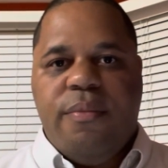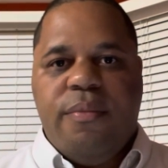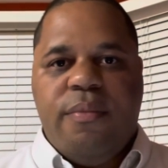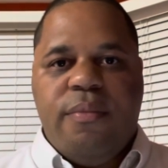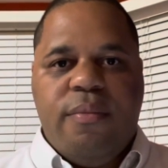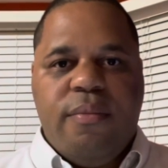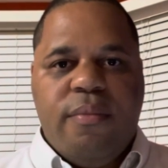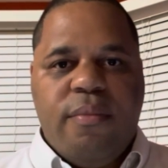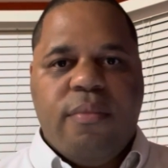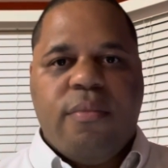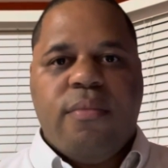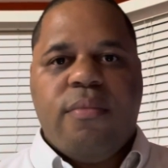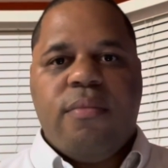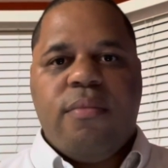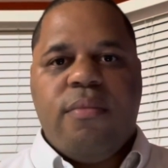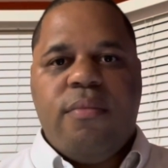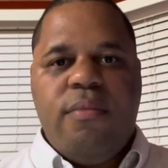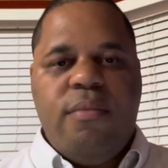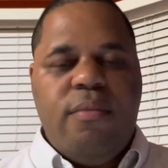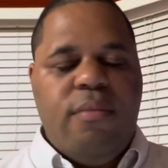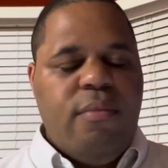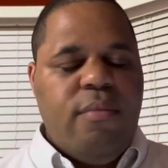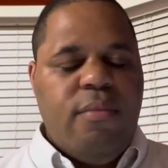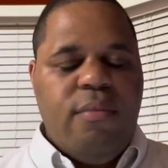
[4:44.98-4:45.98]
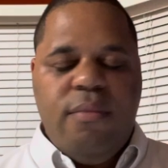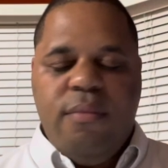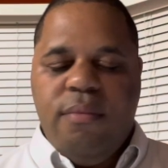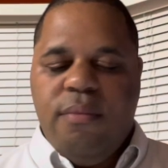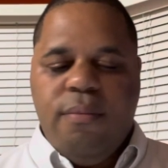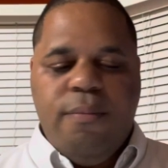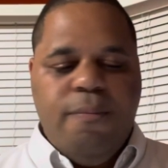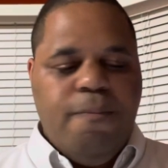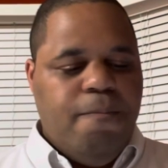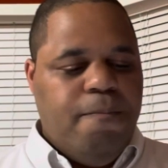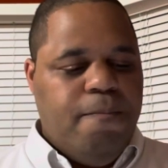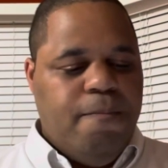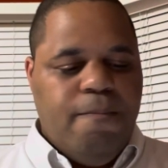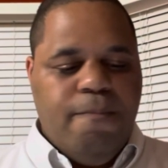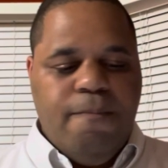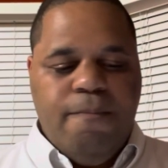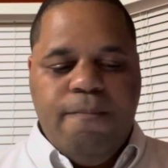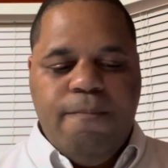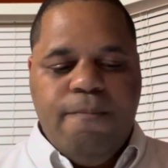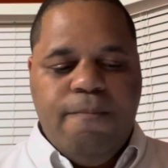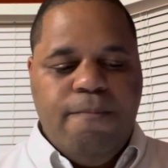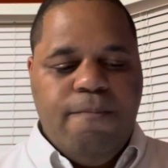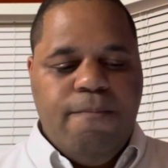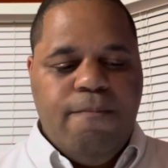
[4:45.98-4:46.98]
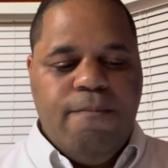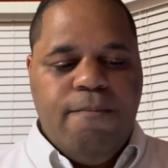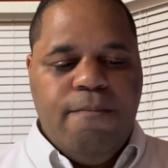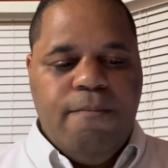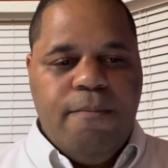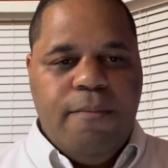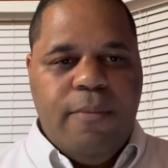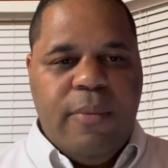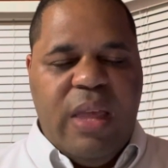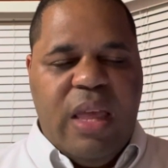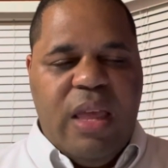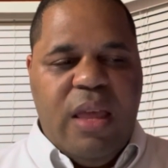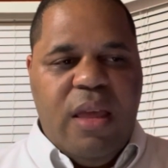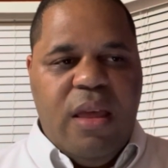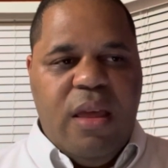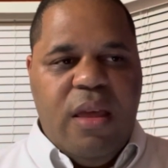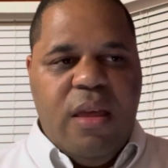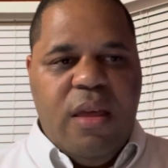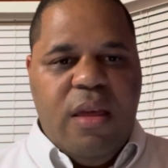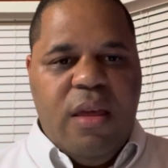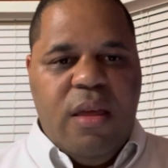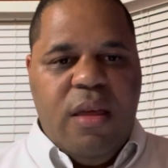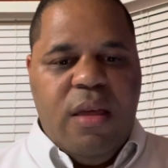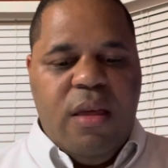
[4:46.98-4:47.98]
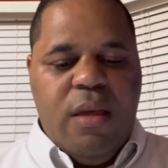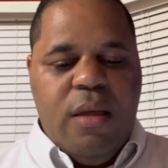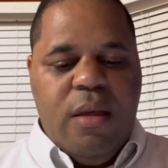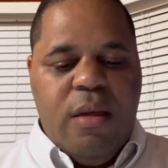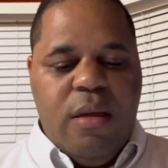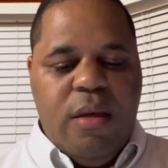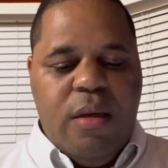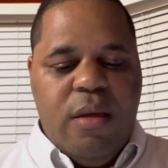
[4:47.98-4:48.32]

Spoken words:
[no speech]